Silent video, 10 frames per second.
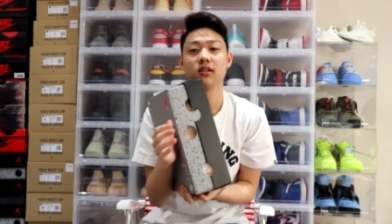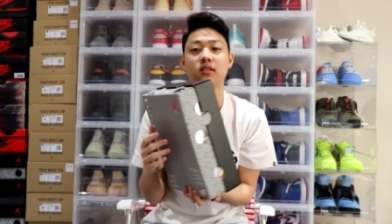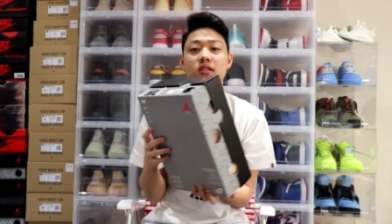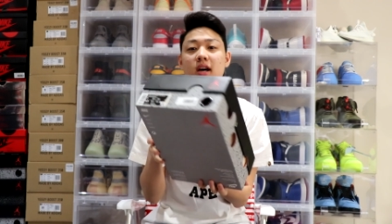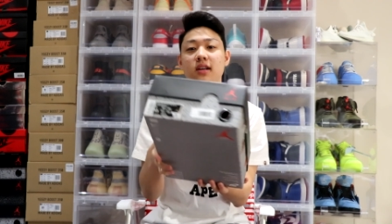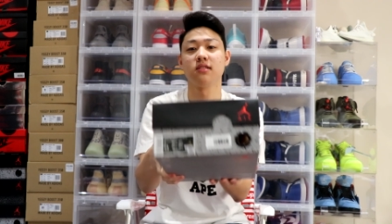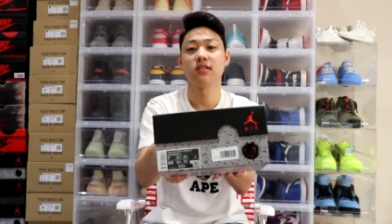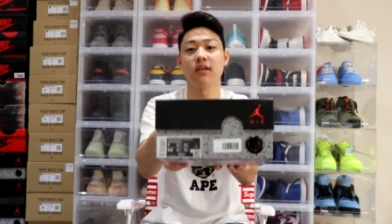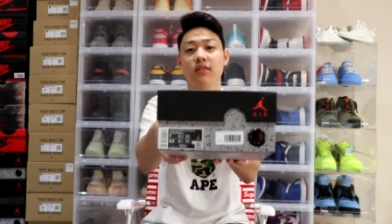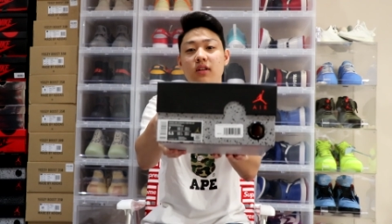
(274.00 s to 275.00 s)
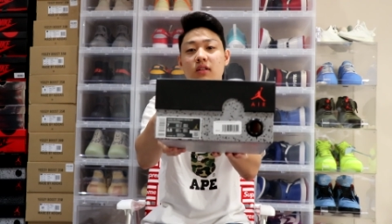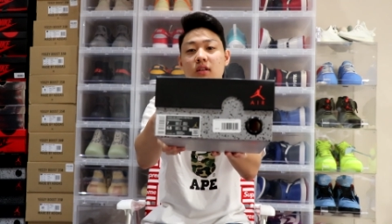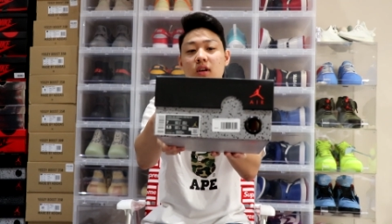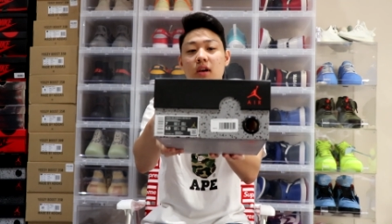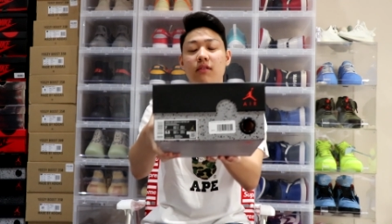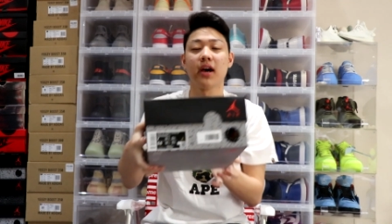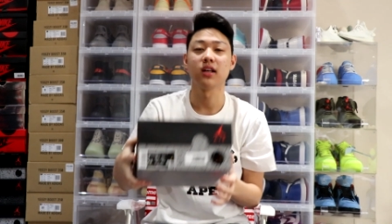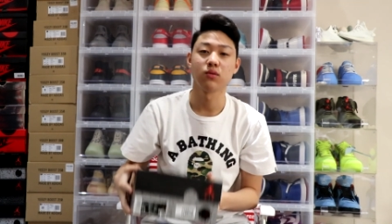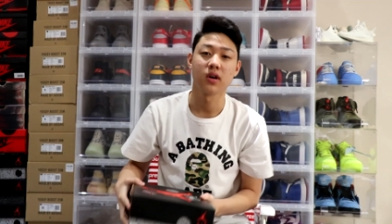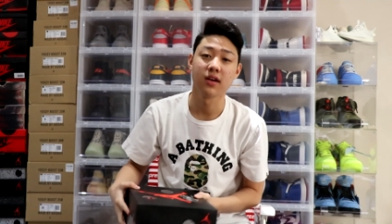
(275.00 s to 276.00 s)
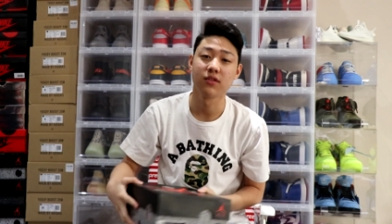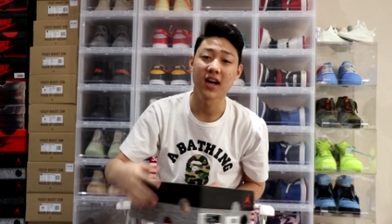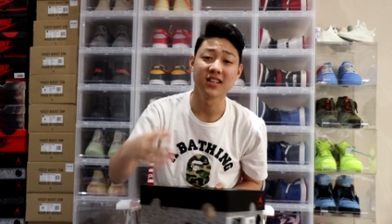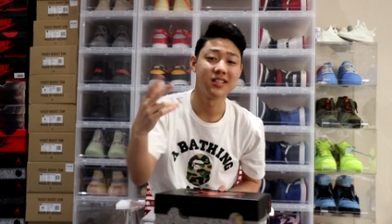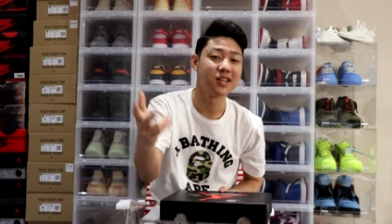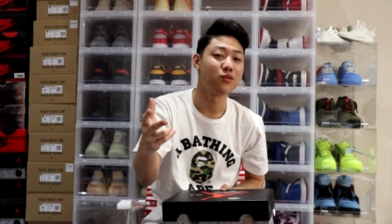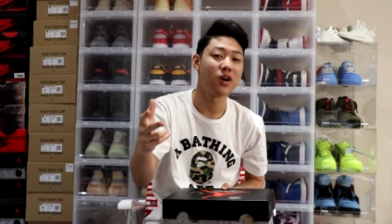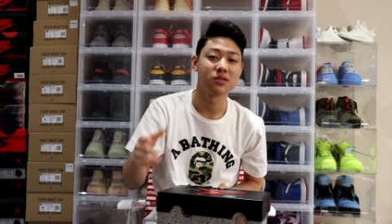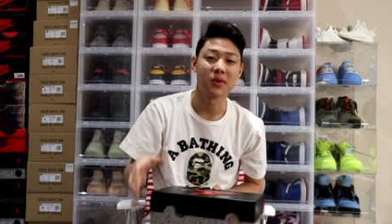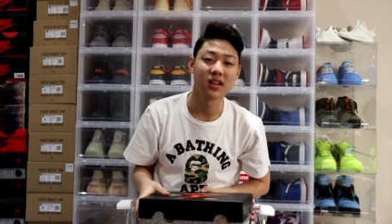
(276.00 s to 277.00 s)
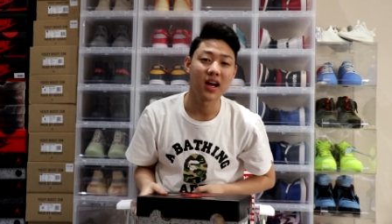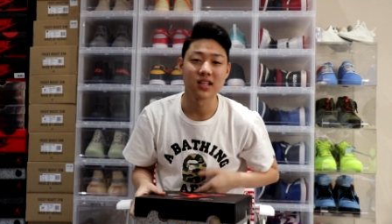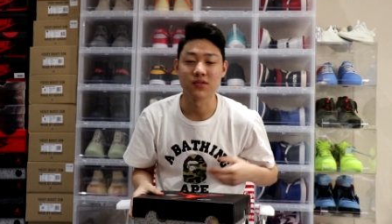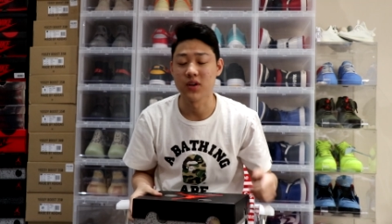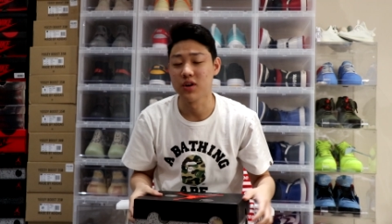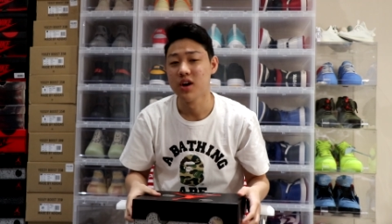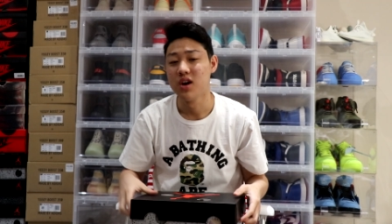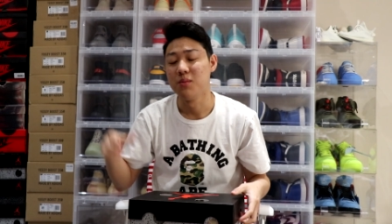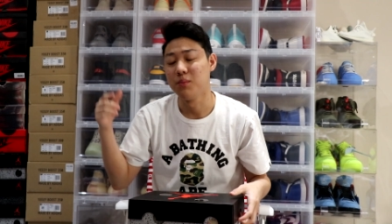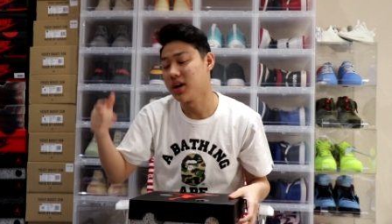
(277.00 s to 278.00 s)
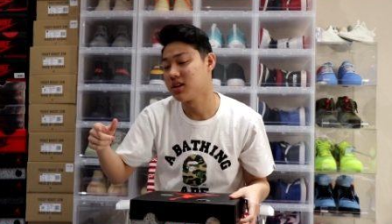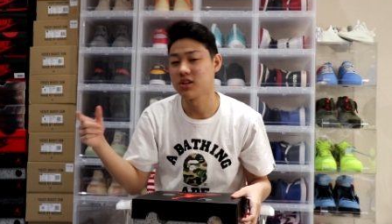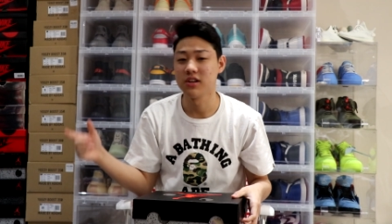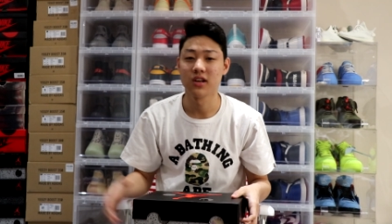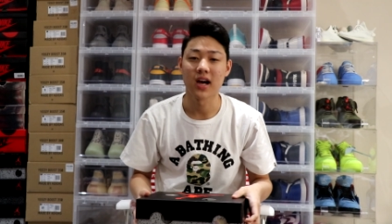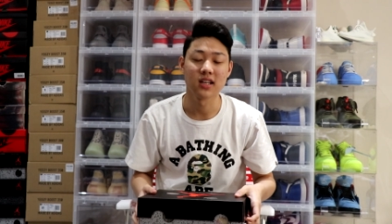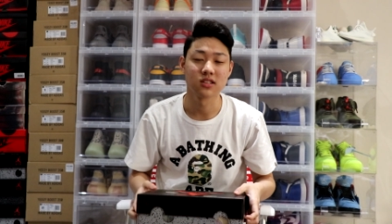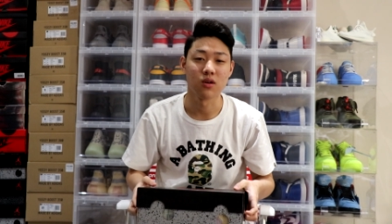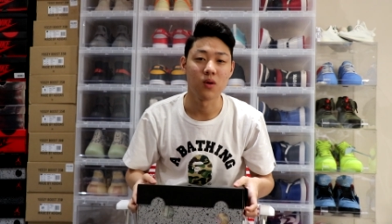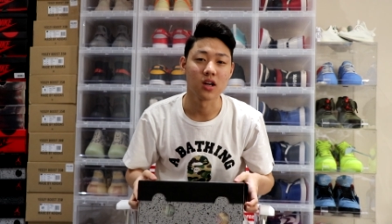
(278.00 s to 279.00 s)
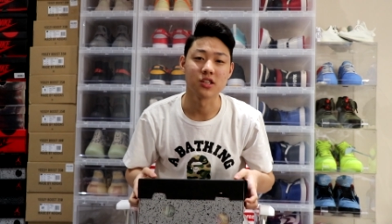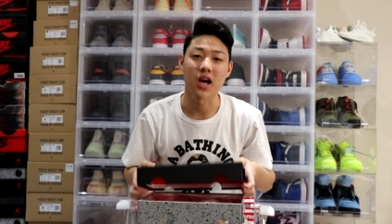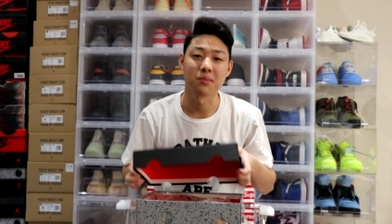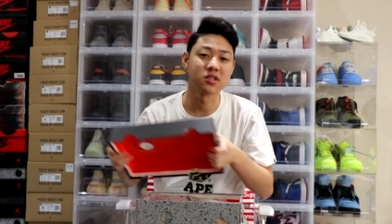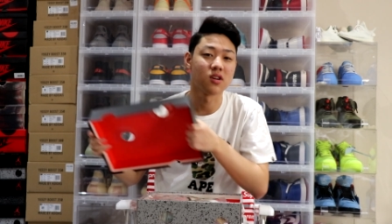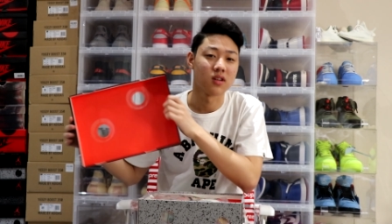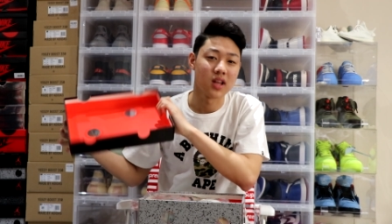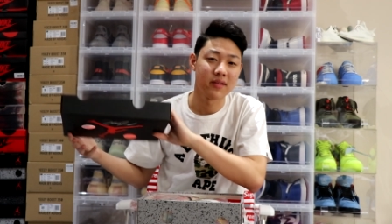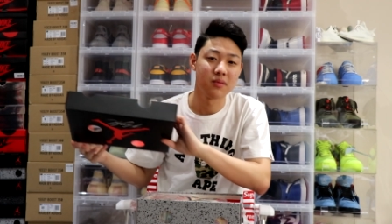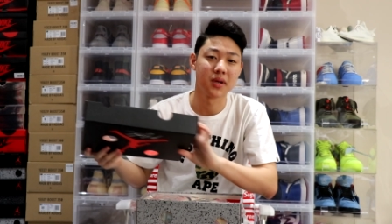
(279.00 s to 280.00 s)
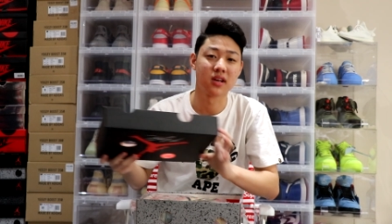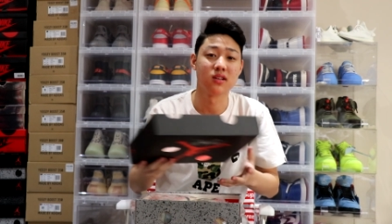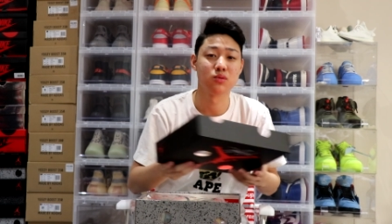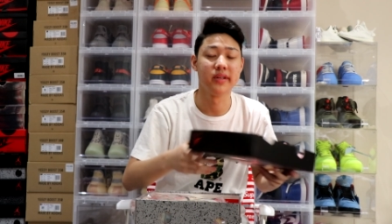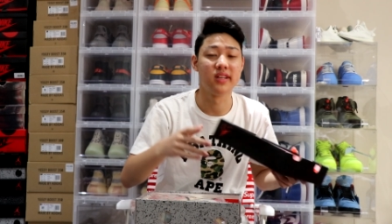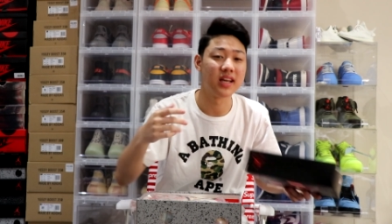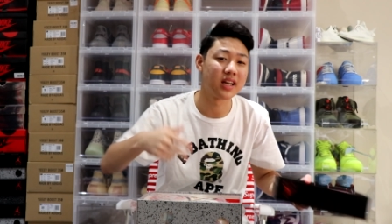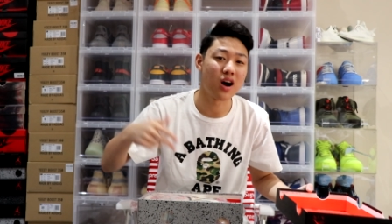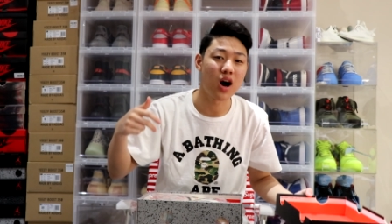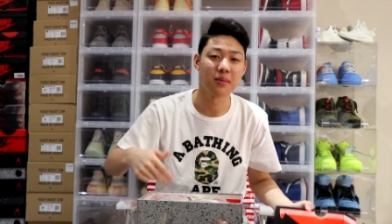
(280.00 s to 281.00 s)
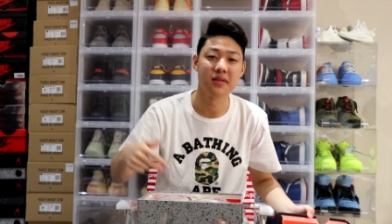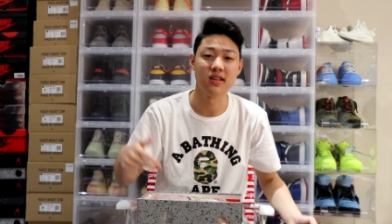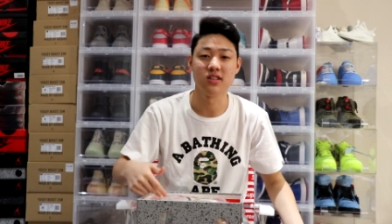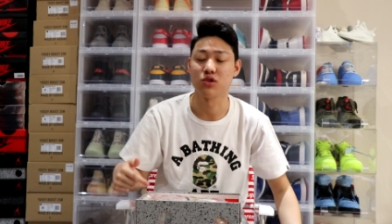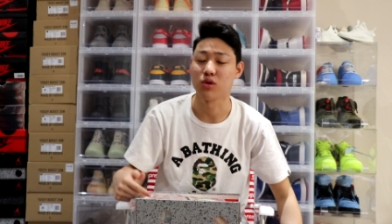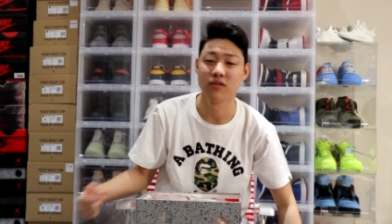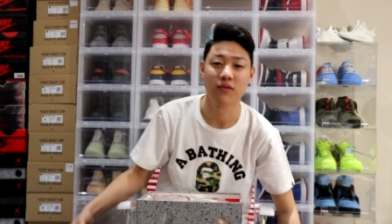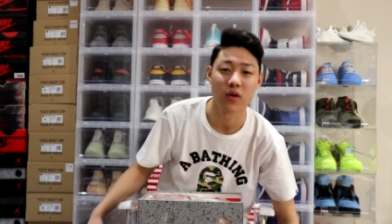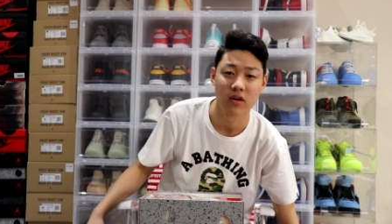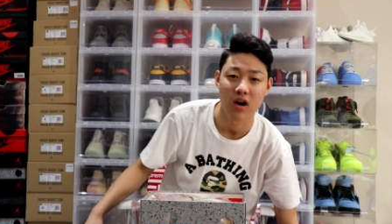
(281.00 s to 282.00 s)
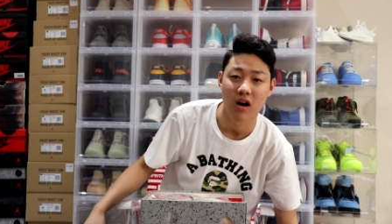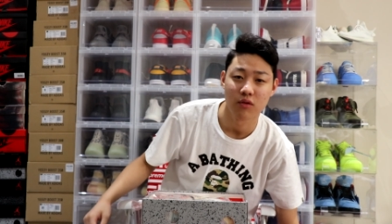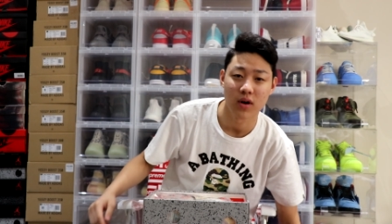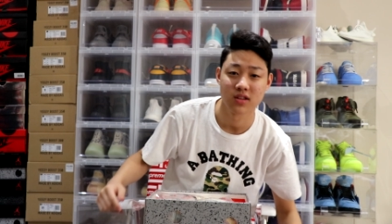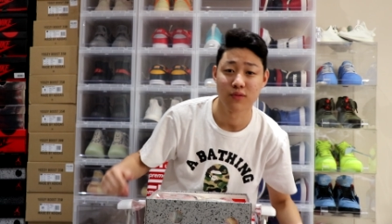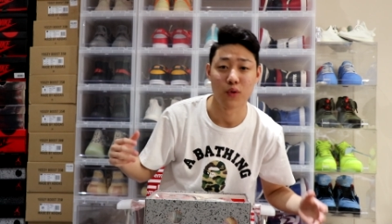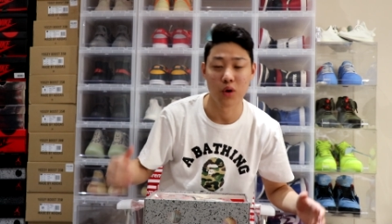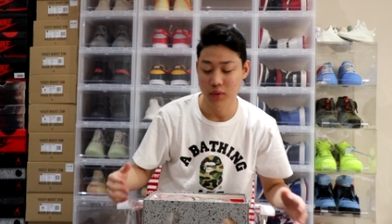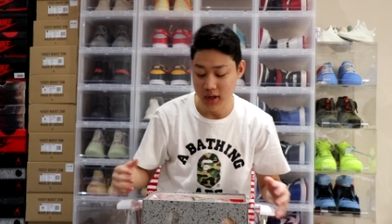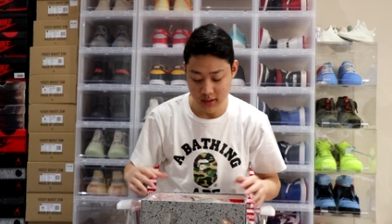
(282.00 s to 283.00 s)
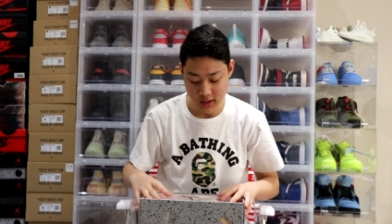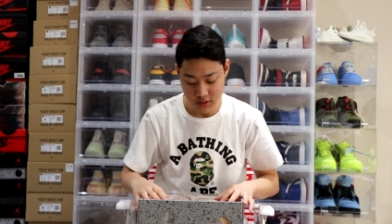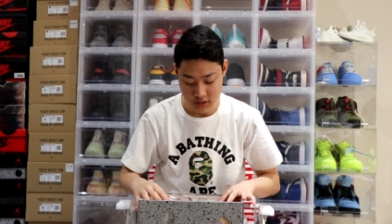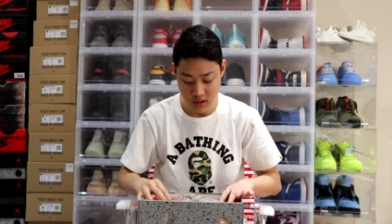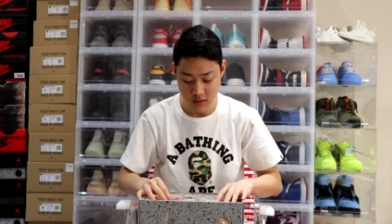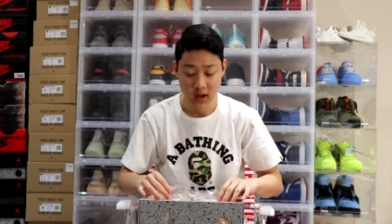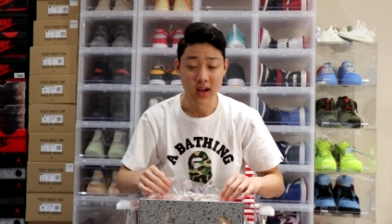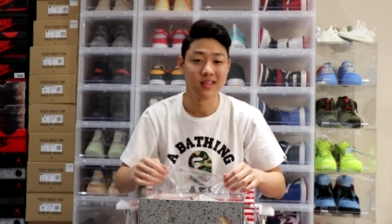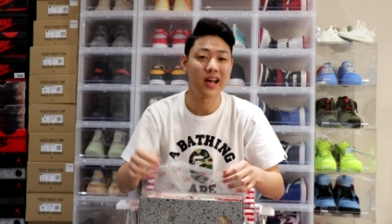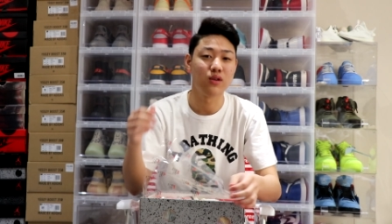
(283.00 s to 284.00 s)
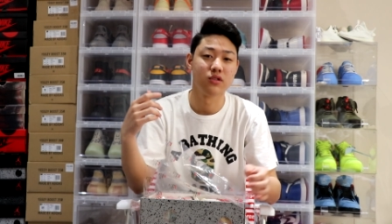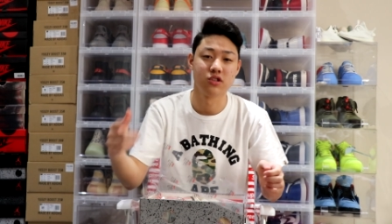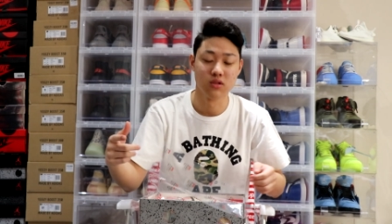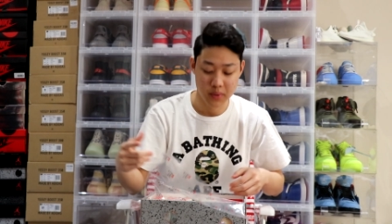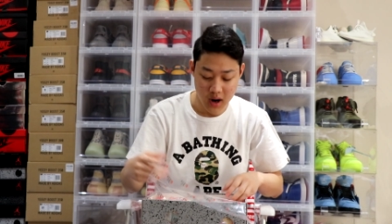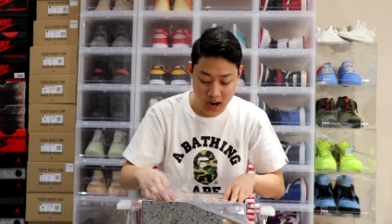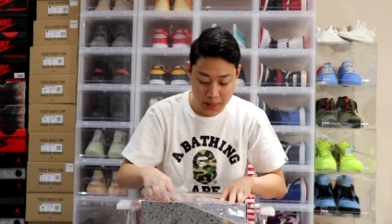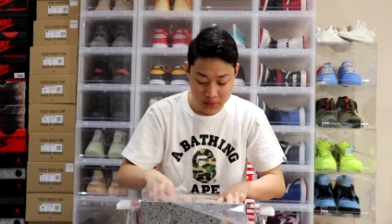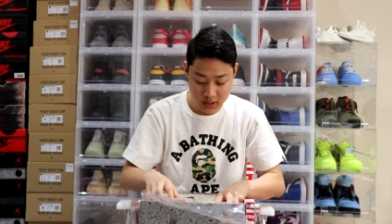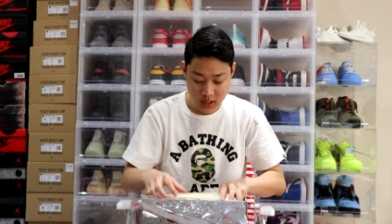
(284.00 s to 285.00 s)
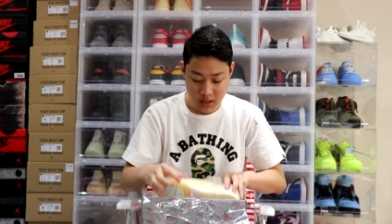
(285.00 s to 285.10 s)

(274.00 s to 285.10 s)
size seven. If you guys if you guys didn't watch my last video, make sure you guys go watch episode 11 because we did cop these Jordan 4 Off-Whites for retail. So that was super hyped.